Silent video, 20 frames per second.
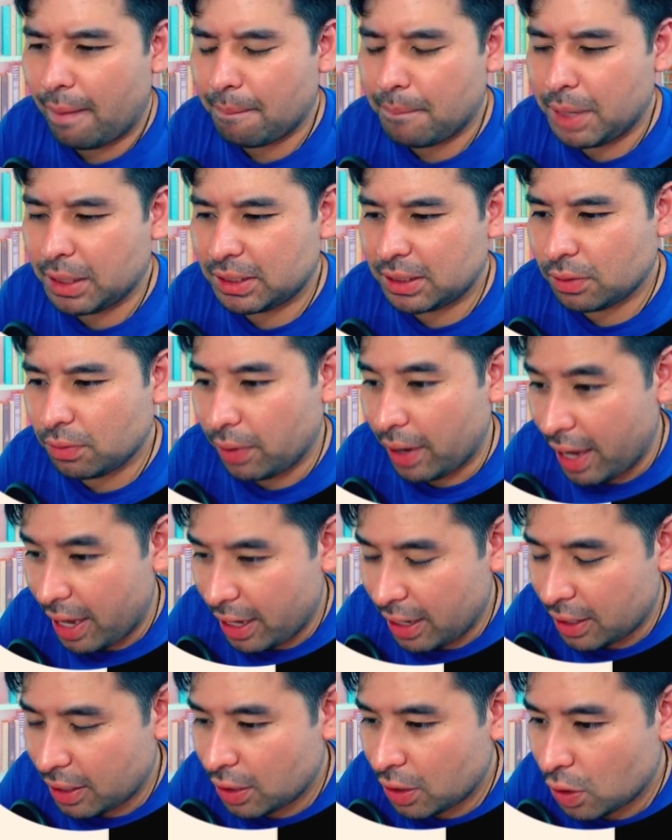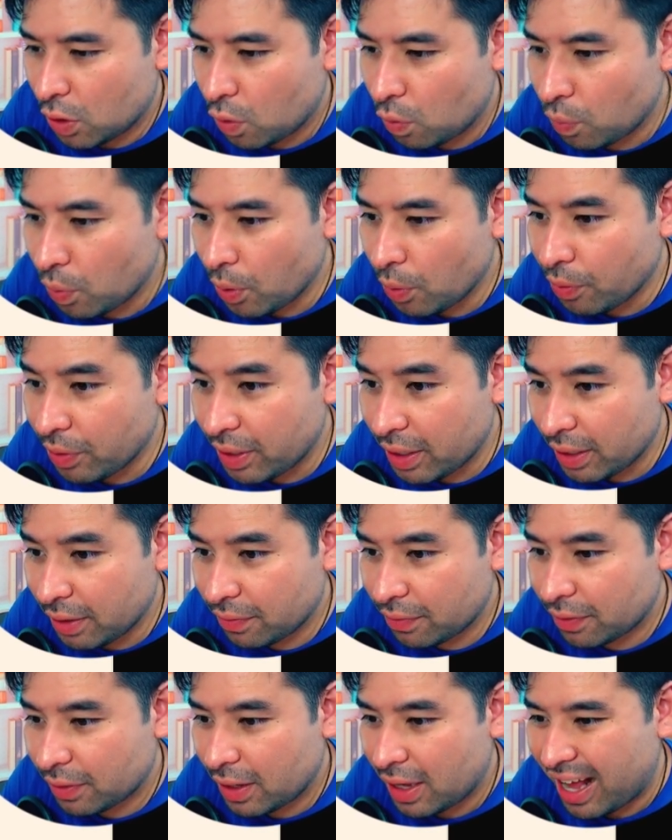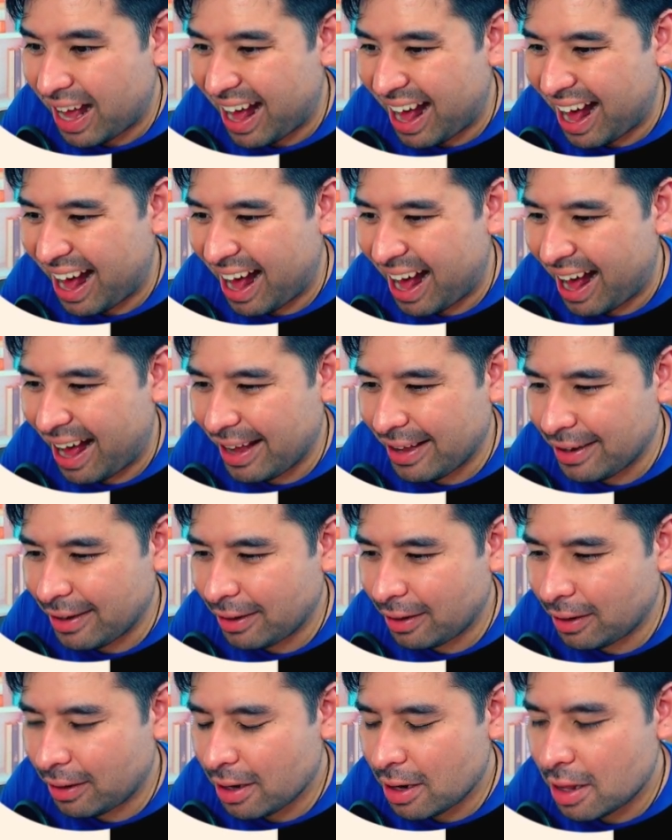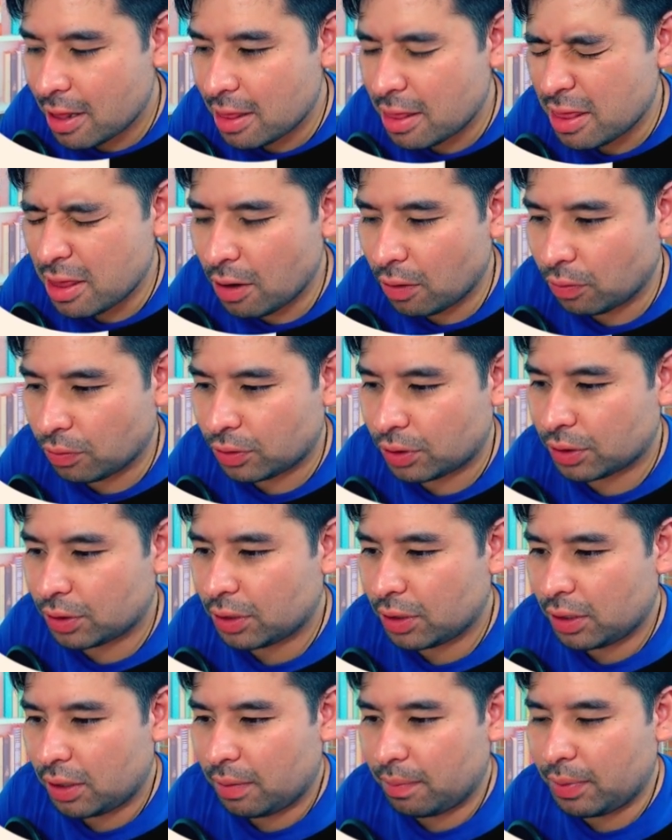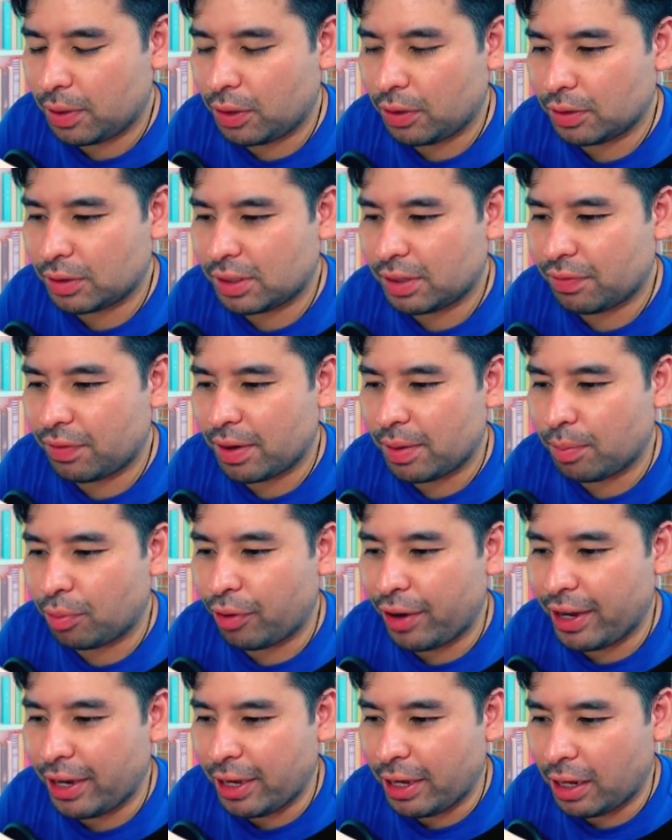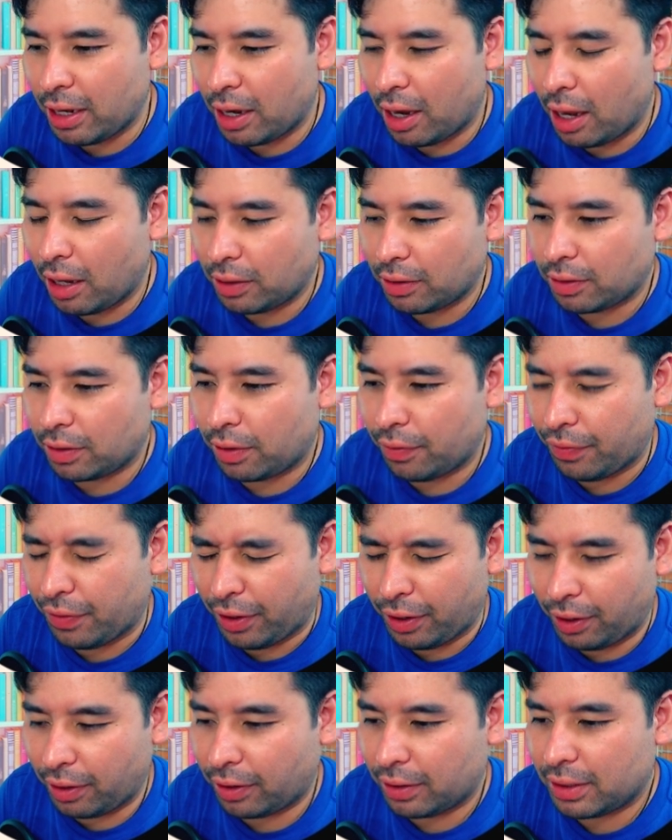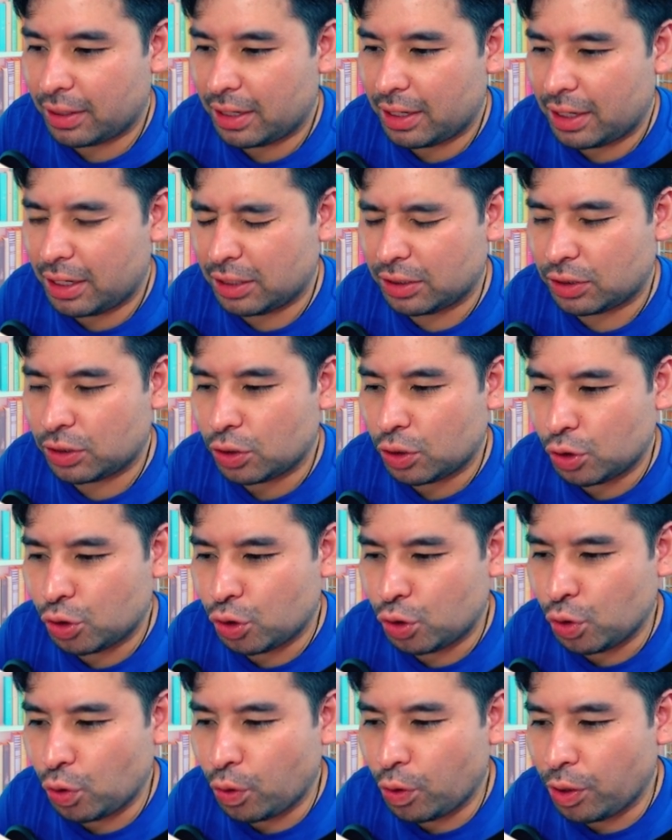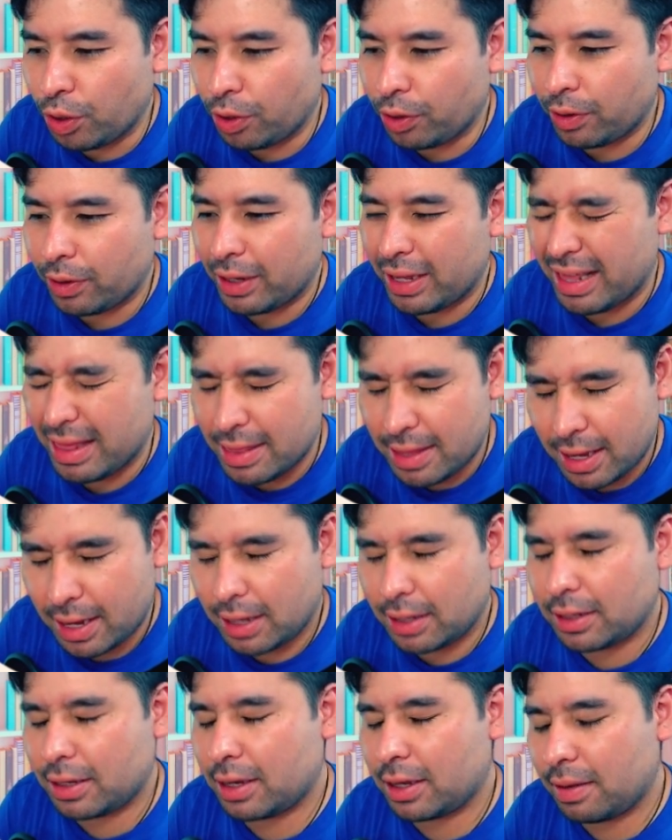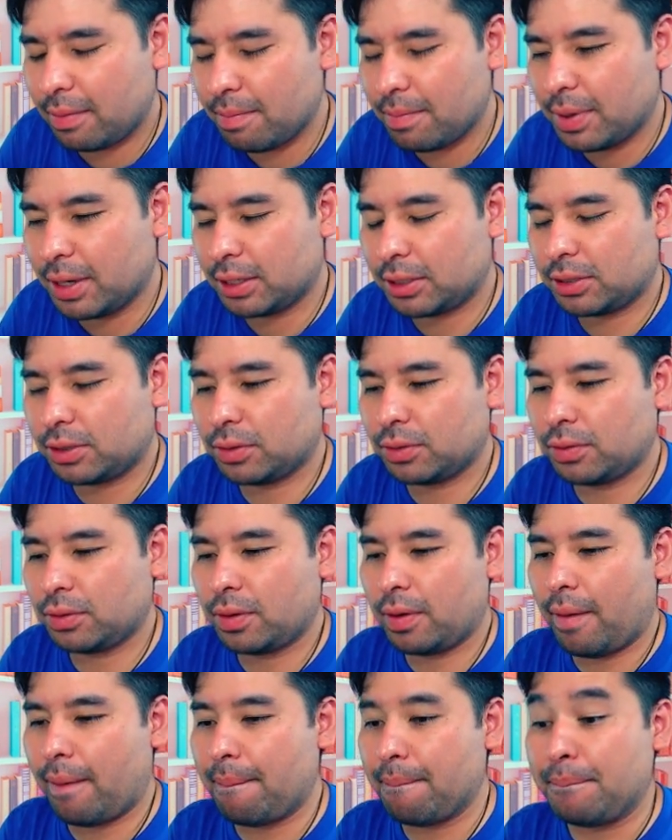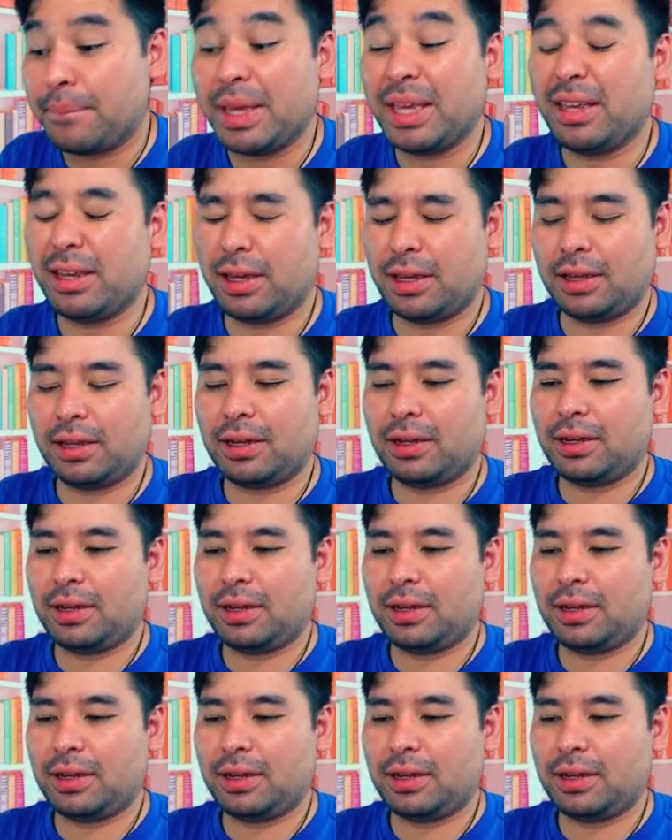Bottle A will give a higher note because the vibrating column of air is shorter than in bottle B.